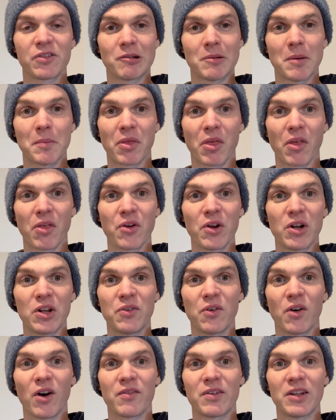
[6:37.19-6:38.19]
I remember the
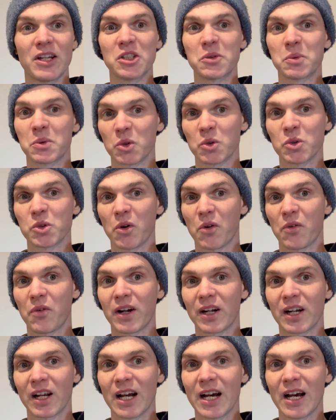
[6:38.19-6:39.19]
35 years was also a
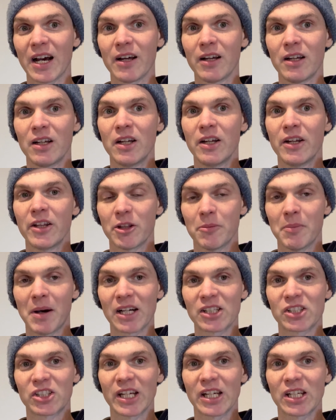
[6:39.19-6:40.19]
fun car, the
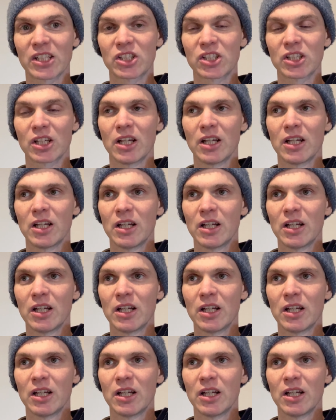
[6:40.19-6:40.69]
Mark 6.